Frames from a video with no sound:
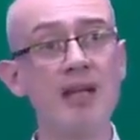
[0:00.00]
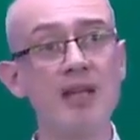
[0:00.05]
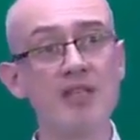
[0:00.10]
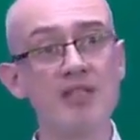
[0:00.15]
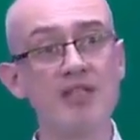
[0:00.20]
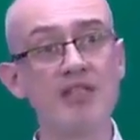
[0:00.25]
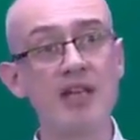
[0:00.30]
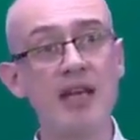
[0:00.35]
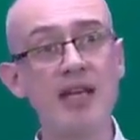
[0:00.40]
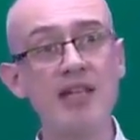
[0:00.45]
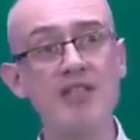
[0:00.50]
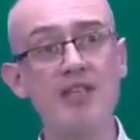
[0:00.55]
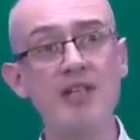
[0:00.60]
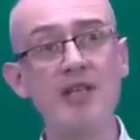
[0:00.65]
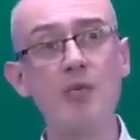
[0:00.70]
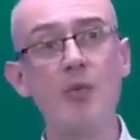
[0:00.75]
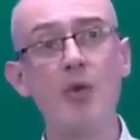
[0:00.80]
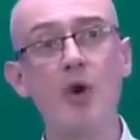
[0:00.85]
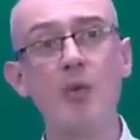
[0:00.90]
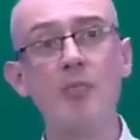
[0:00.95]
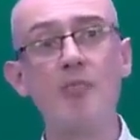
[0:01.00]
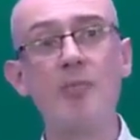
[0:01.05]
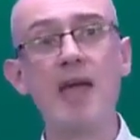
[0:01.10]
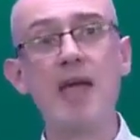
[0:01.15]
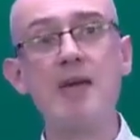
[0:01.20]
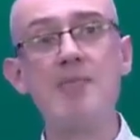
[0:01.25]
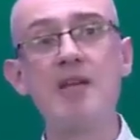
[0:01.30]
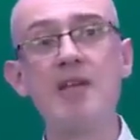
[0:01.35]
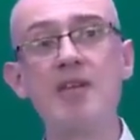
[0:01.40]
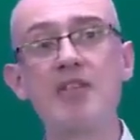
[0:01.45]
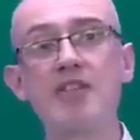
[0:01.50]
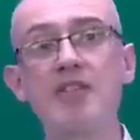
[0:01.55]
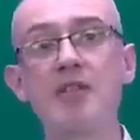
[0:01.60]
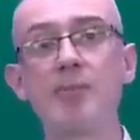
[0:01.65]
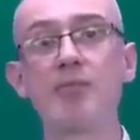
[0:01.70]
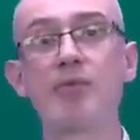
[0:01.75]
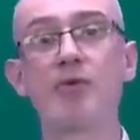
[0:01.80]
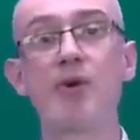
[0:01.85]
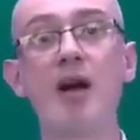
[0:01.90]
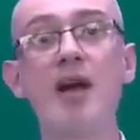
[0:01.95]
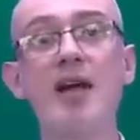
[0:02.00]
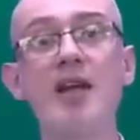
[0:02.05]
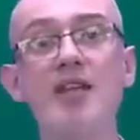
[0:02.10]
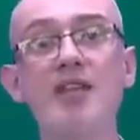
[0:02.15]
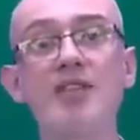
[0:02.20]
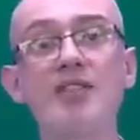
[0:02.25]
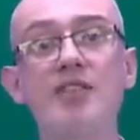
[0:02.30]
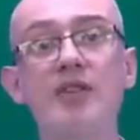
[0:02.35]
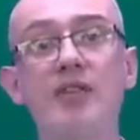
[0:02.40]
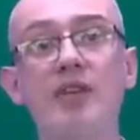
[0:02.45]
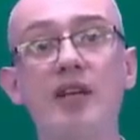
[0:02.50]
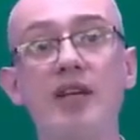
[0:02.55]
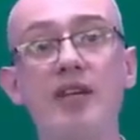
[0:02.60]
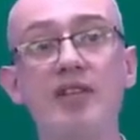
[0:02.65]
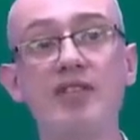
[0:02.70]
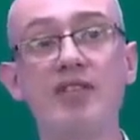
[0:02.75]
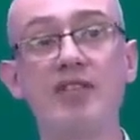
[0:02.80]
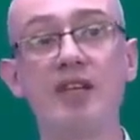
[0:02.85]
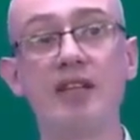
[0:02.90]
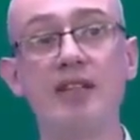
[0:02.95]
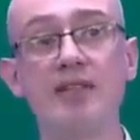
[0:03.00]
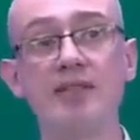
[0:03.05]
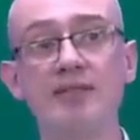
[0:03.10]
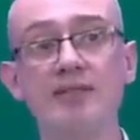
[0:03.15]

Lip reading: Stating what may be a surprise to the listener,